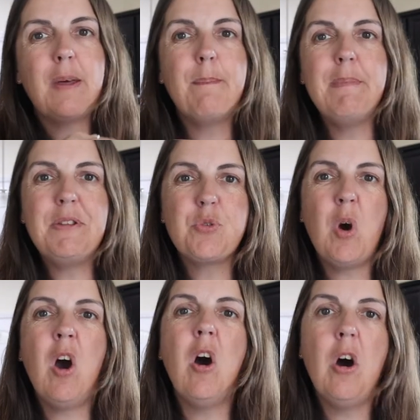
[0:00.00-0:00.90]
that middle
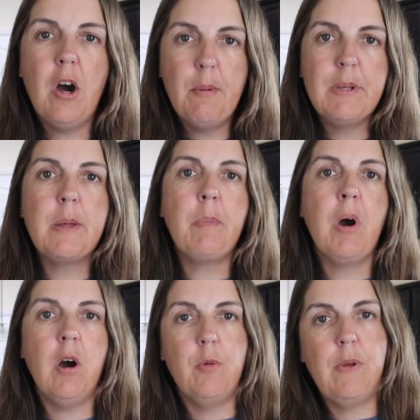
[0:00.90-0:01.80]
harmony
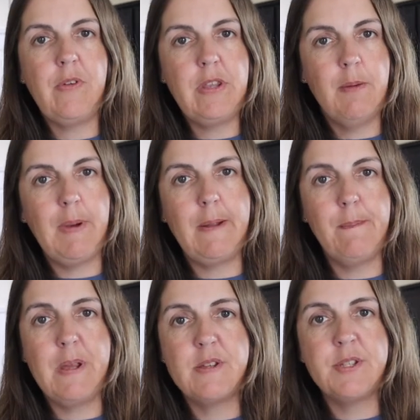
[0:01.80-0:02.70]
part within the
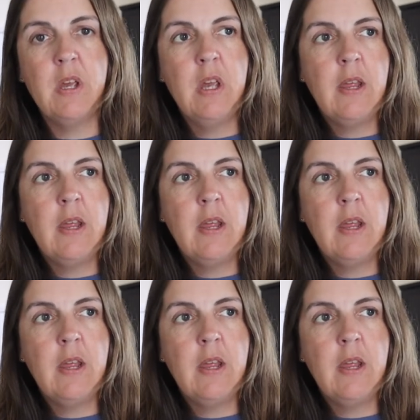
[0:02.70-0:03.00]
bad piece,